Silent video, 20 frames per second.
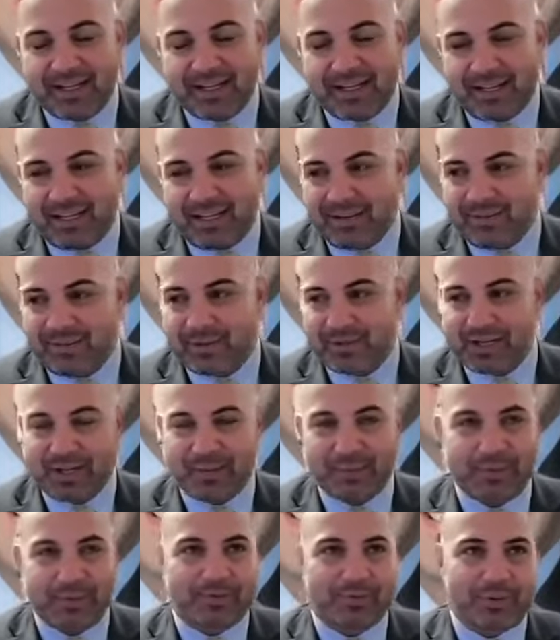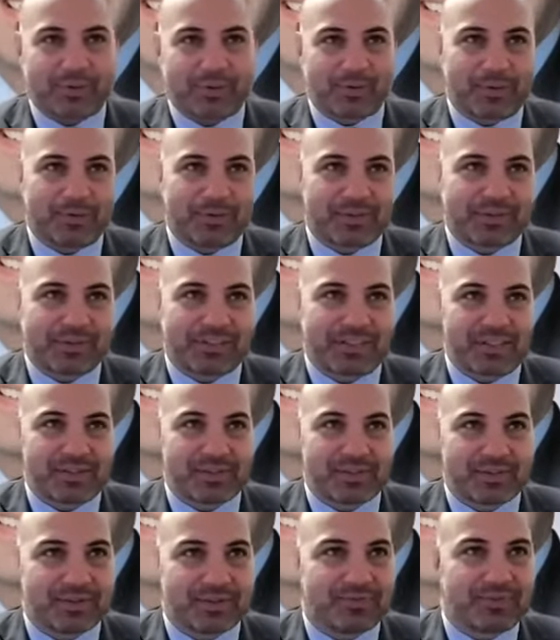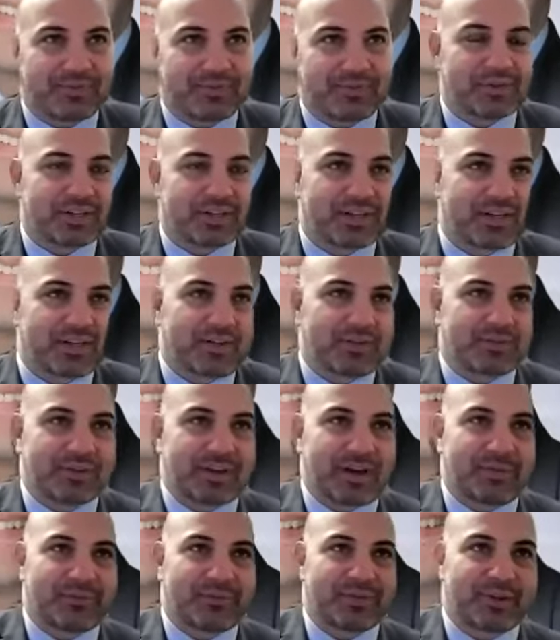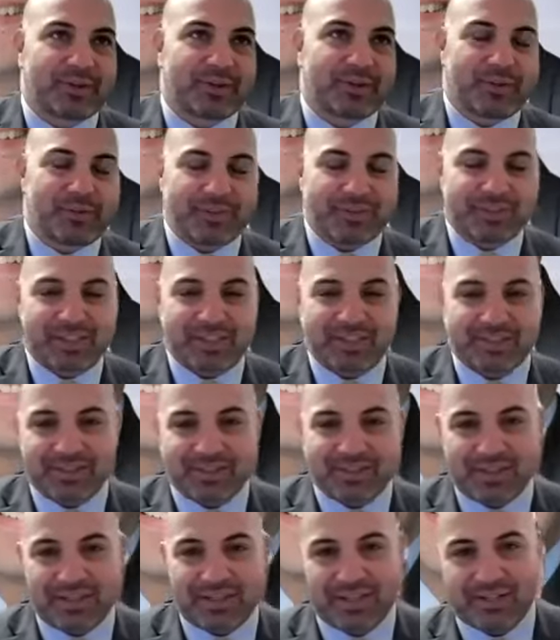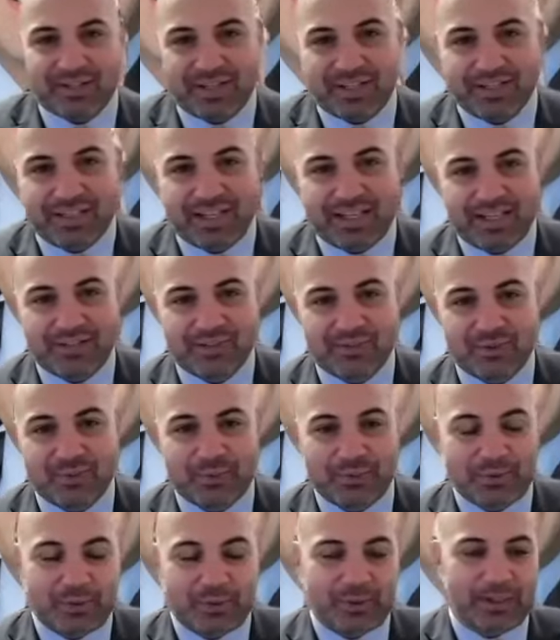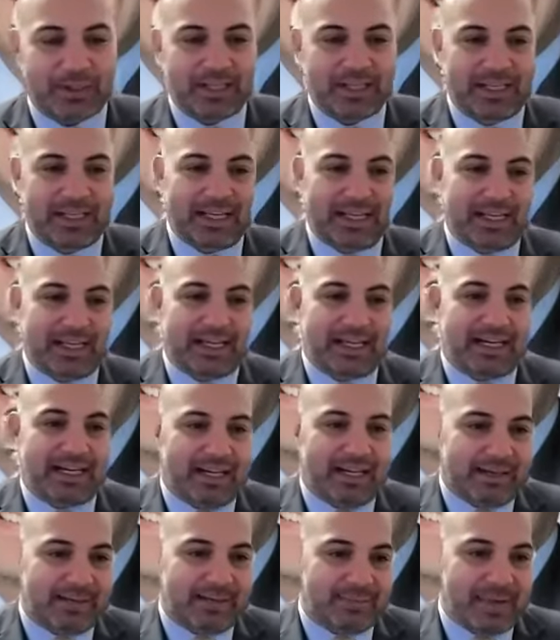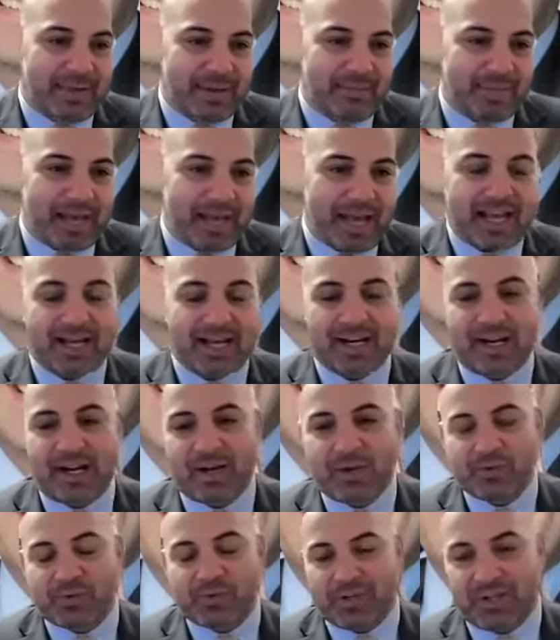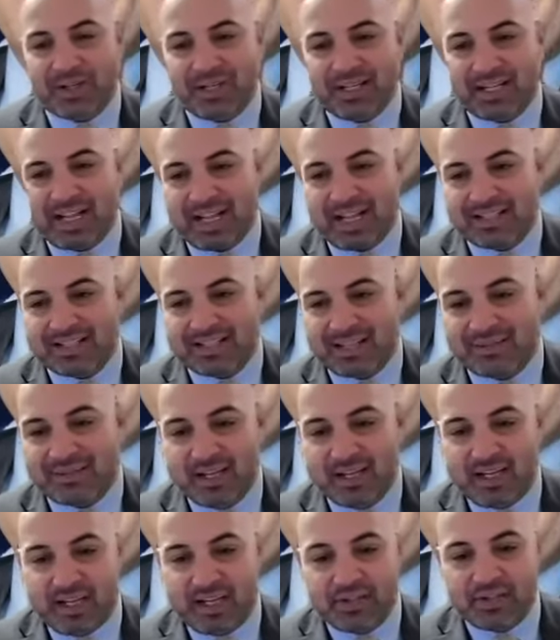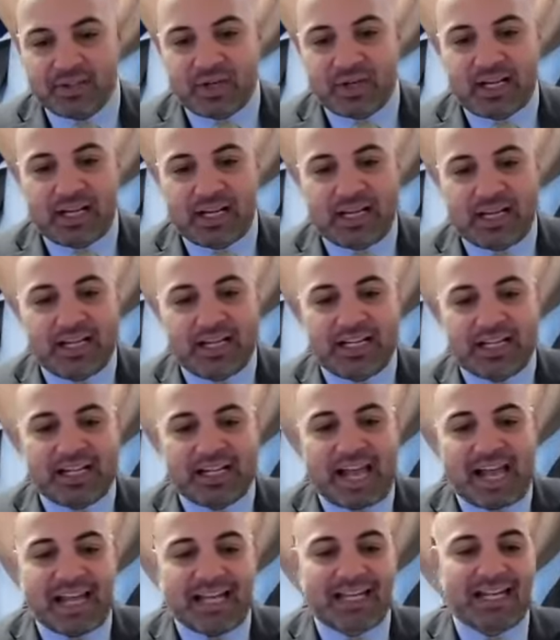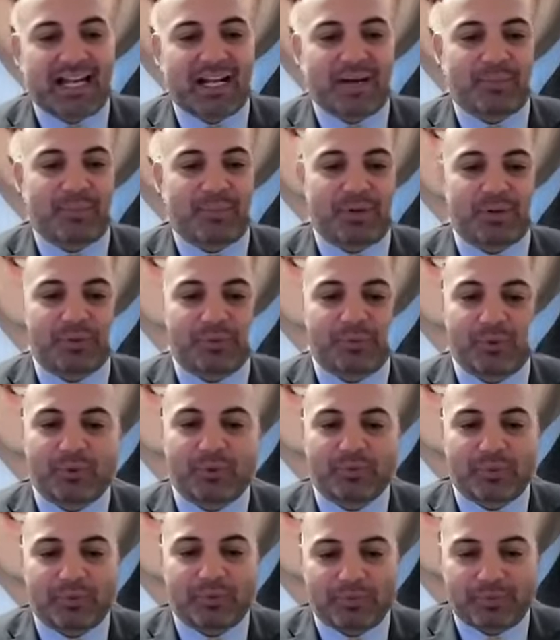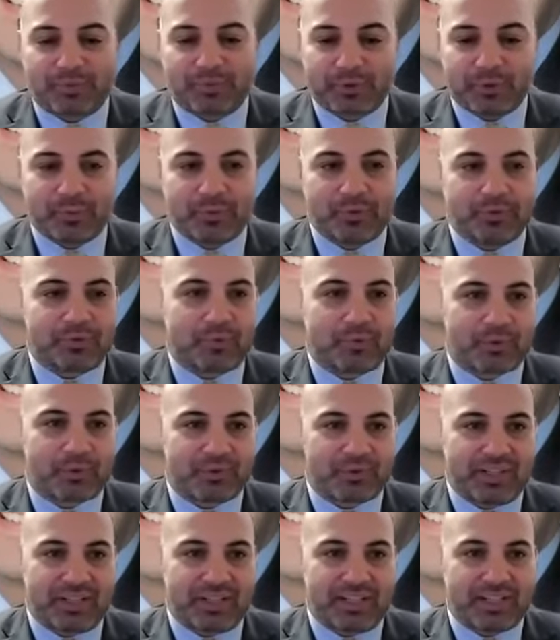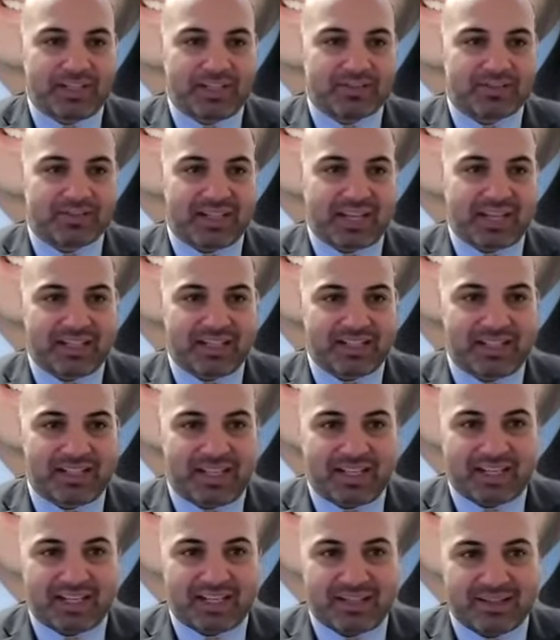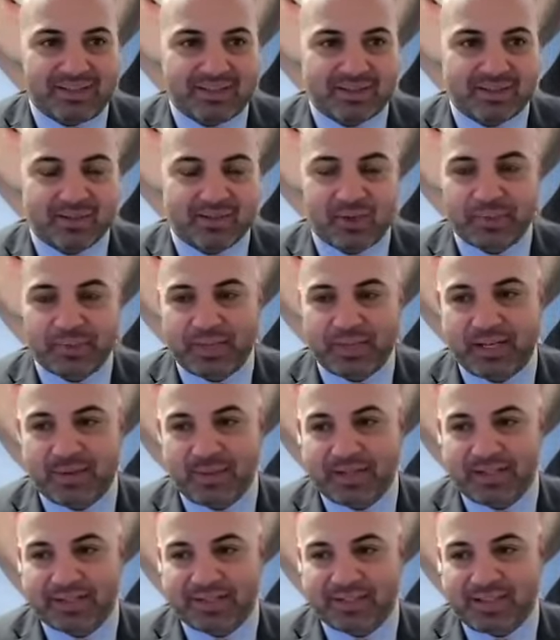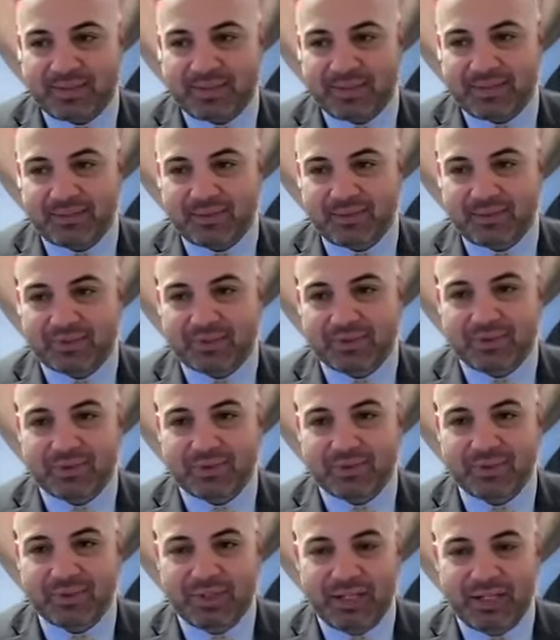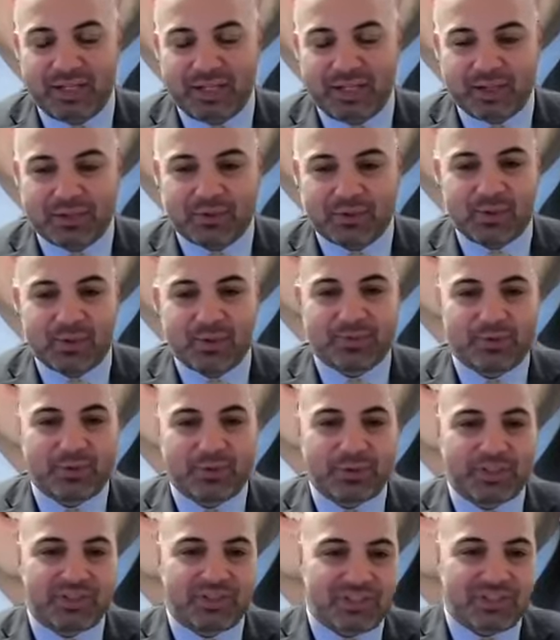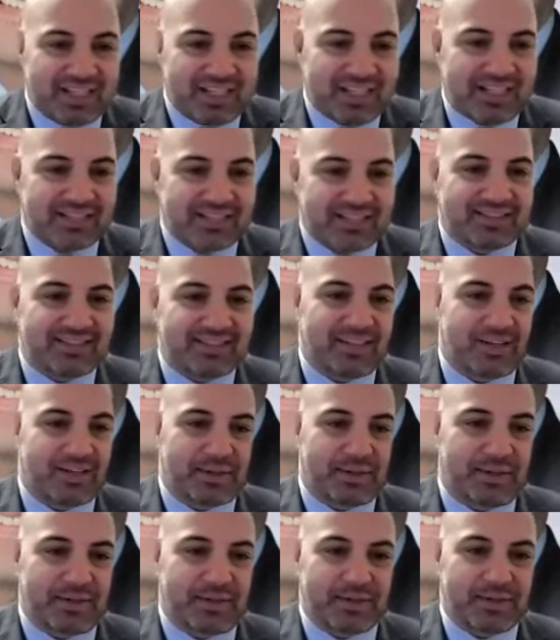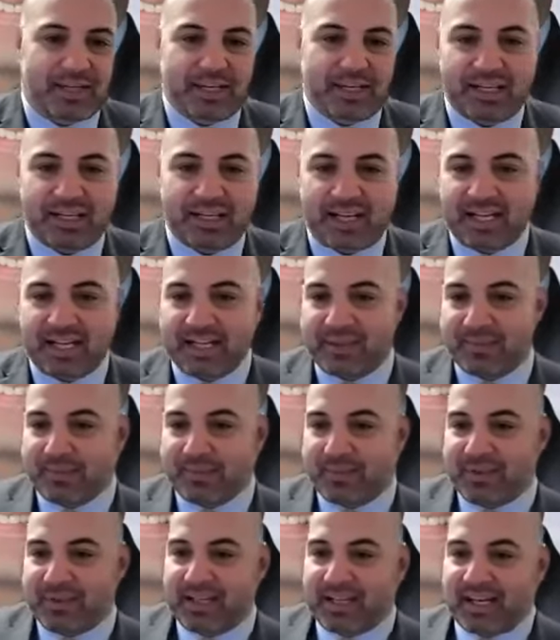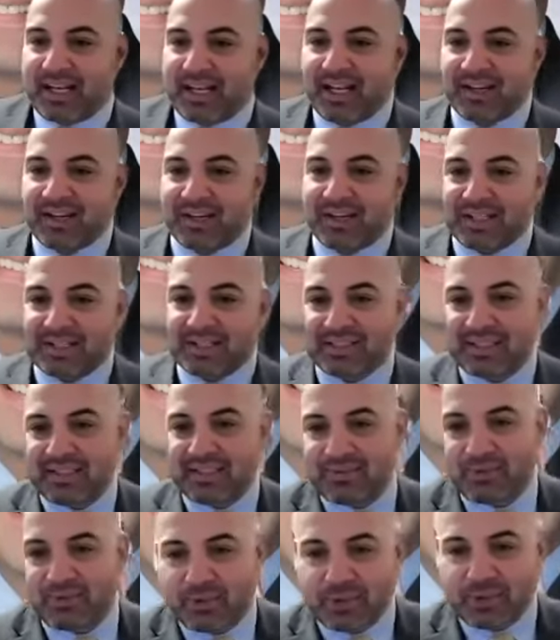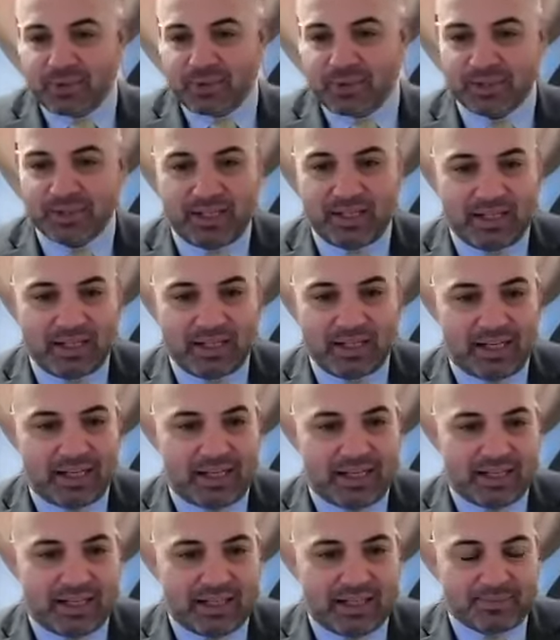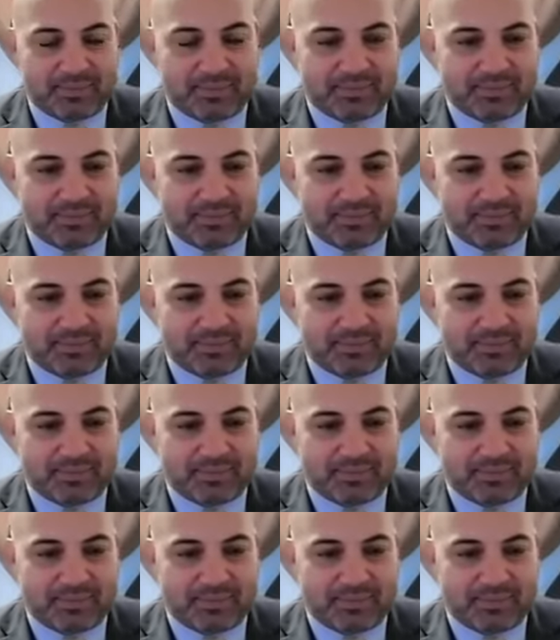If you're coming from overseas, or if you've come from overseas, they're gonna run the Interpol backgrounds and all of that stuff. So ending up in removal proceedings can take so many ways. I mean, with 204 Gs, you can end up getting arrested for for